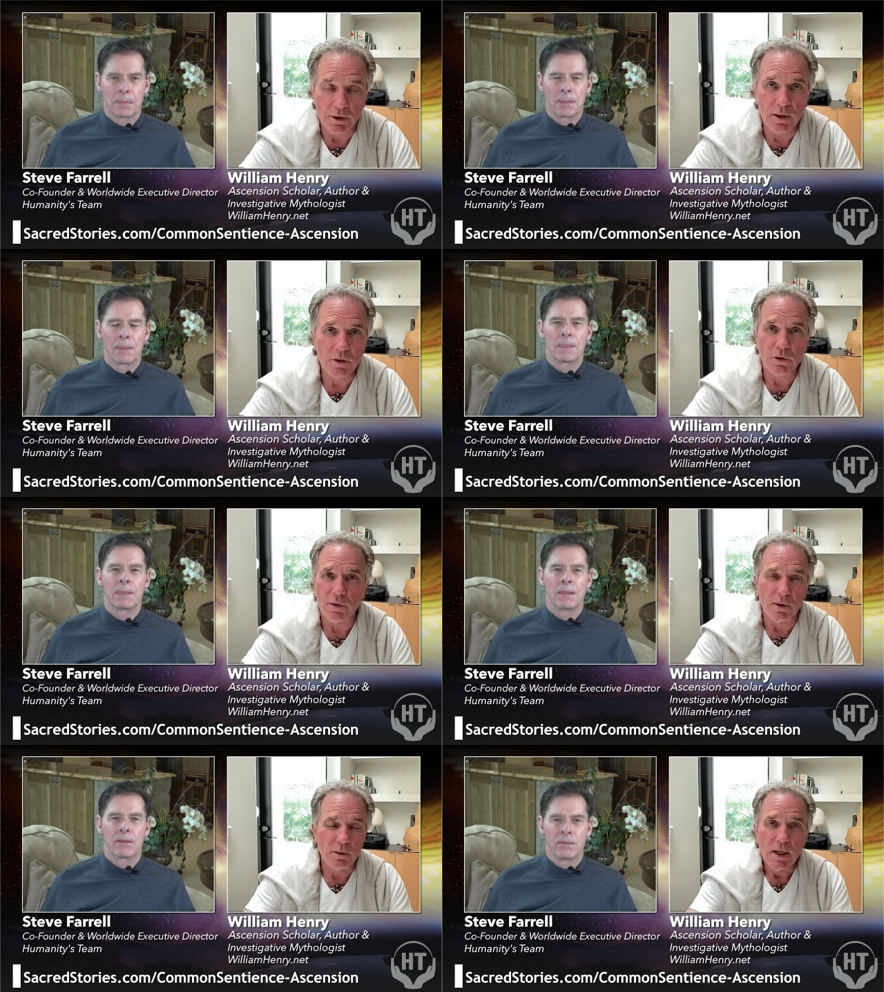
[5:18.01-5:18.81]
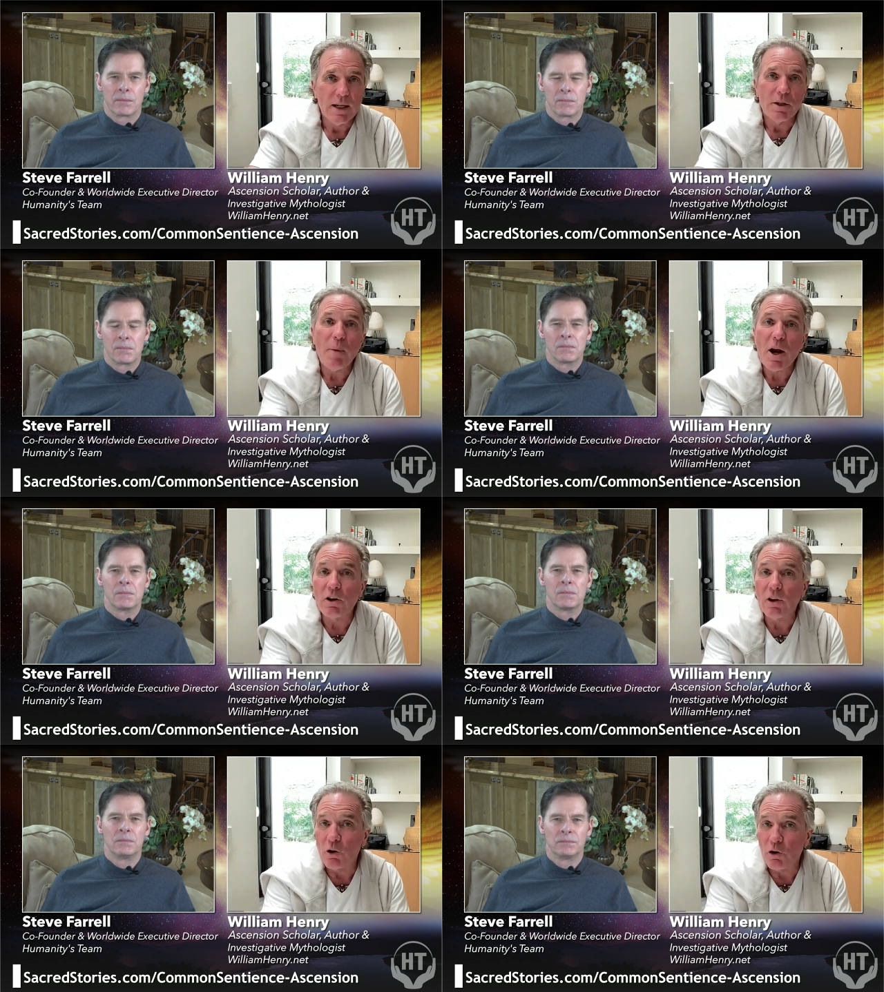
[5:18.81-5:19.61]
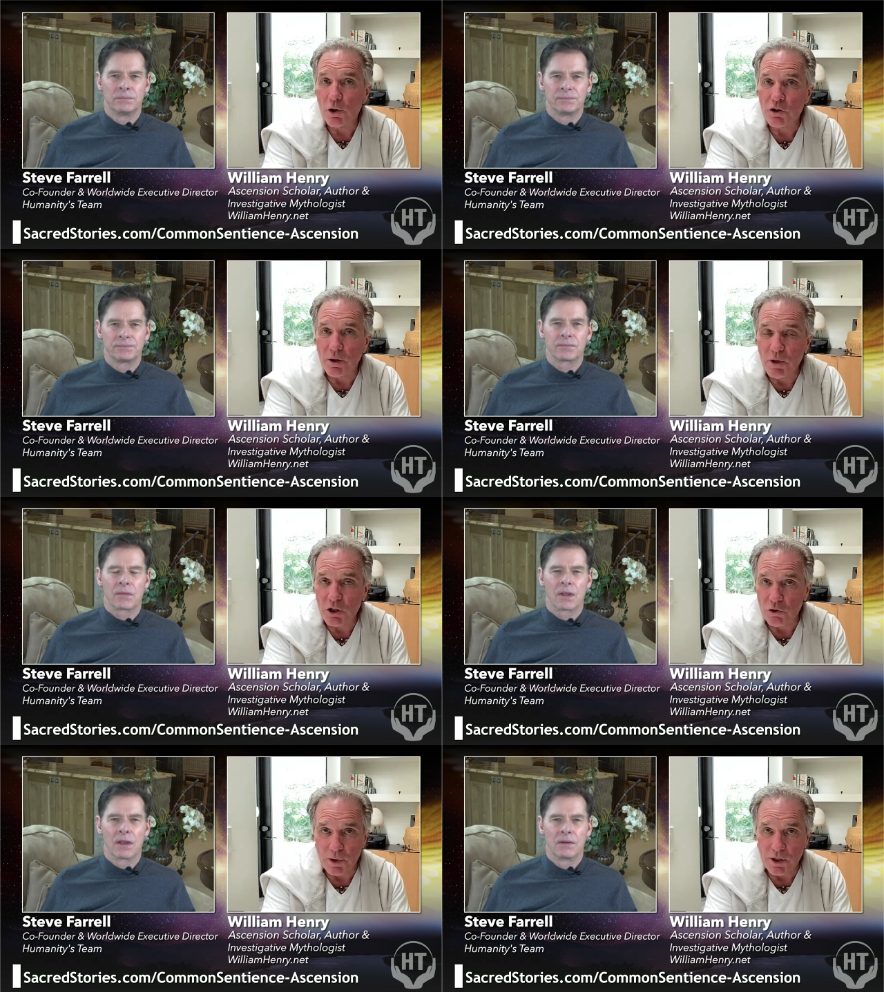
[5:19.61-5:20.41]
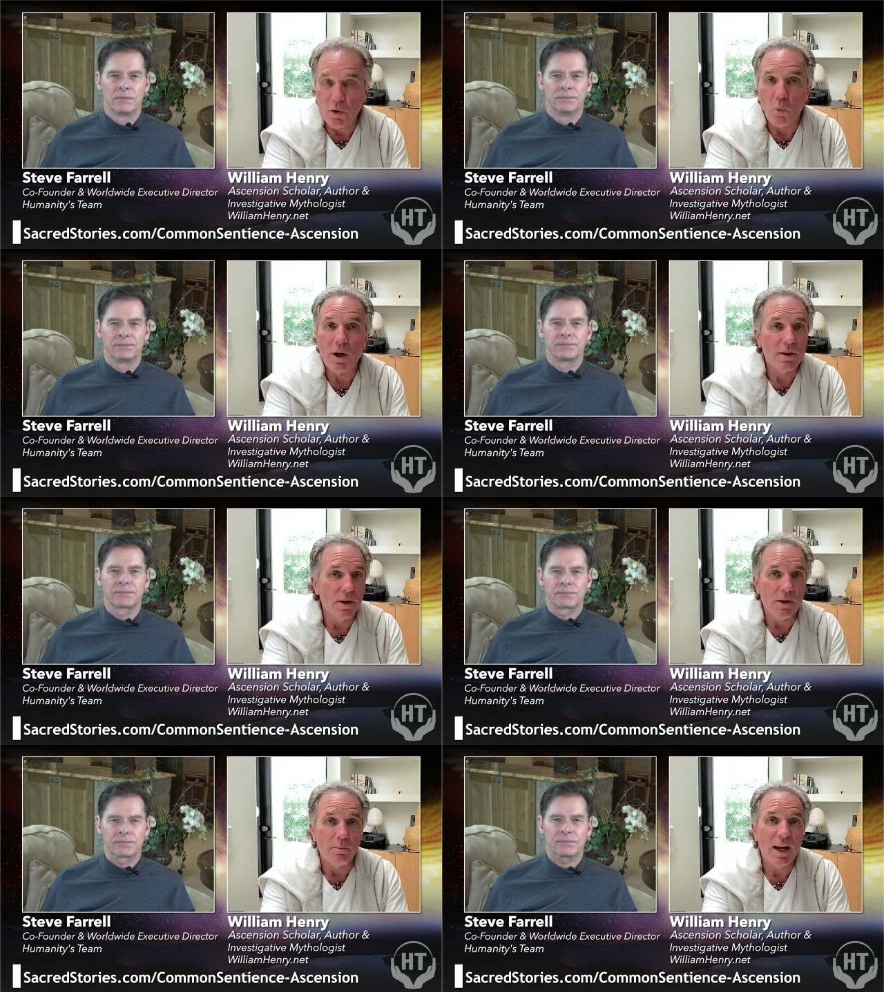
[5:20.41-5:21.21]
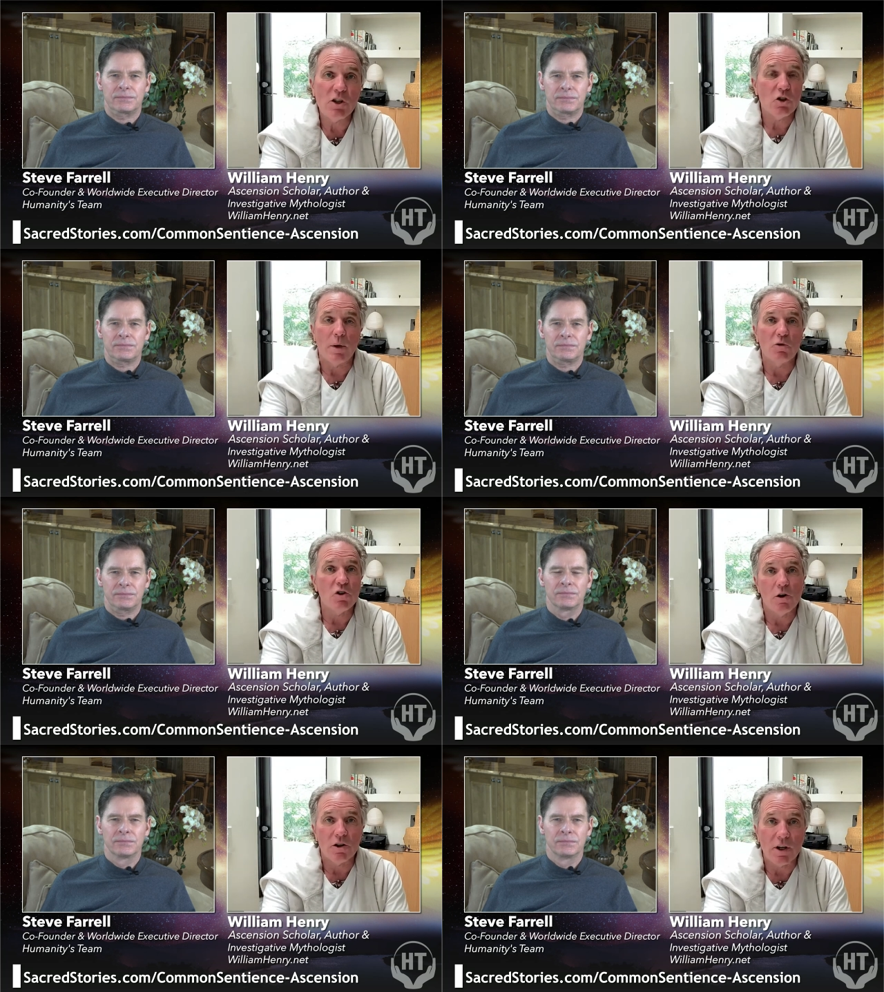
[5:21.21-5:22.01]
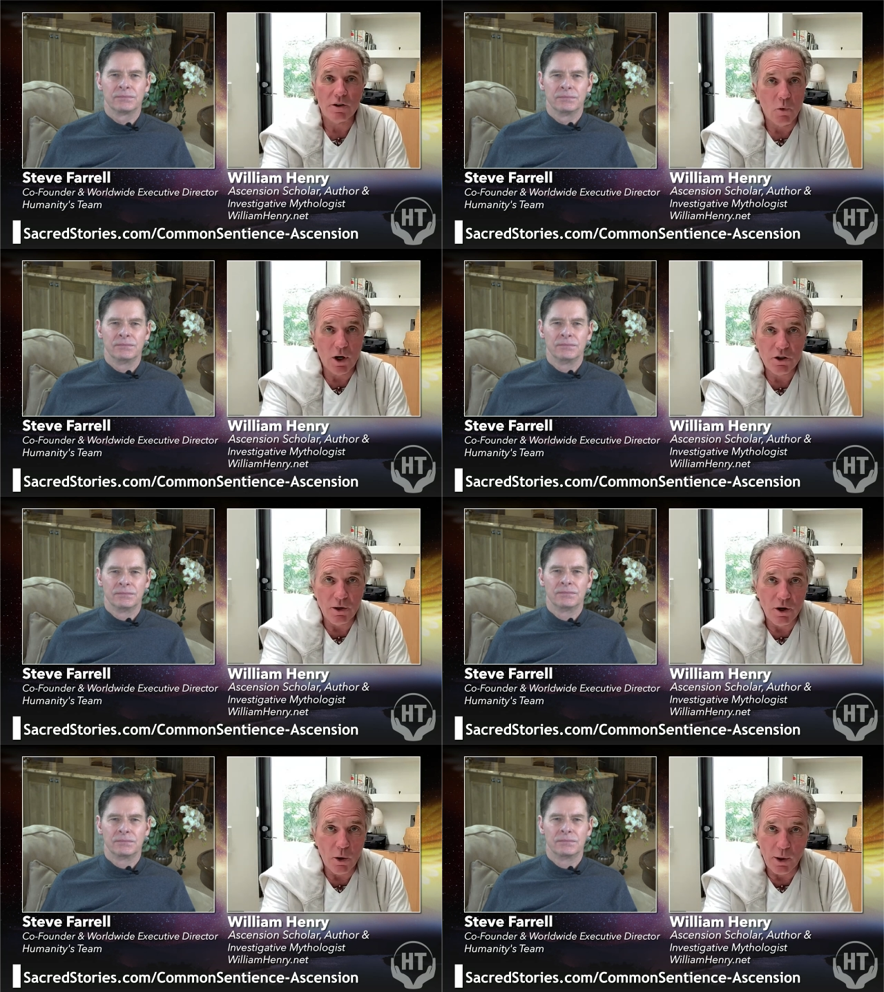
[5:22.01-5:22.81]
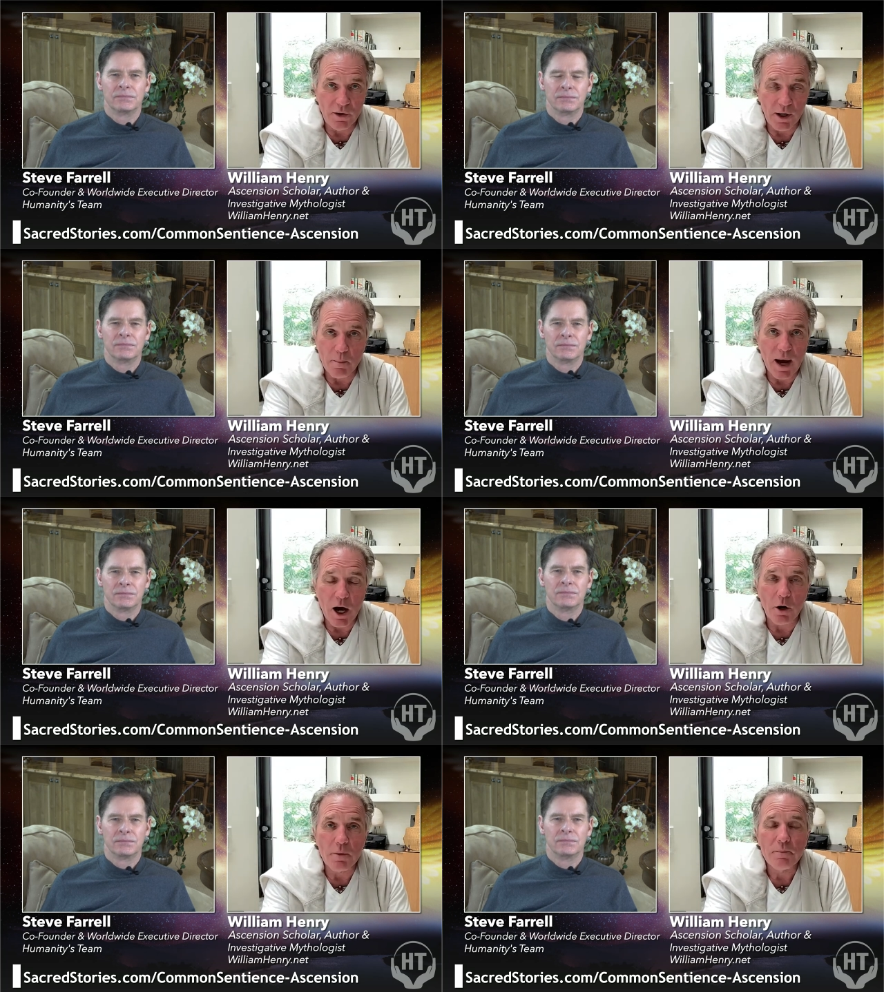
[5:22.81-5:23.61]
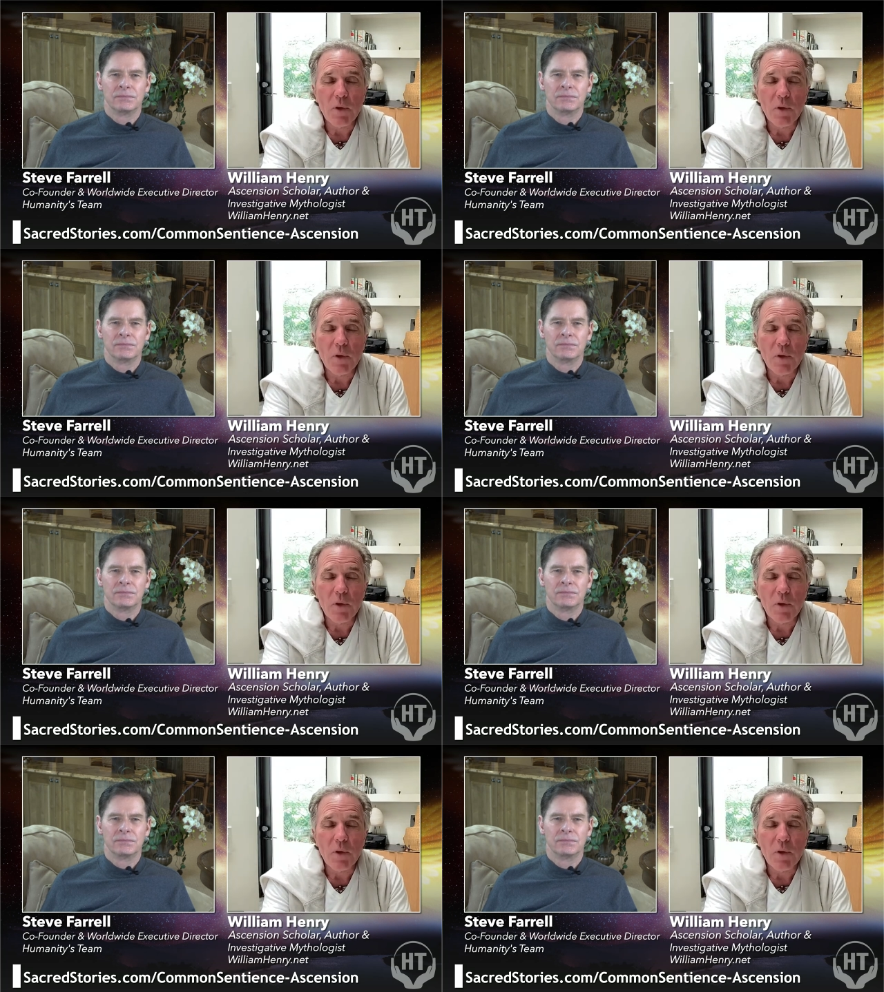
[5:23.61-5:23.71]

Speaker 1: These are the, the parallel Christian mysteries, the one the mainstream church doesn't want you to know anything about.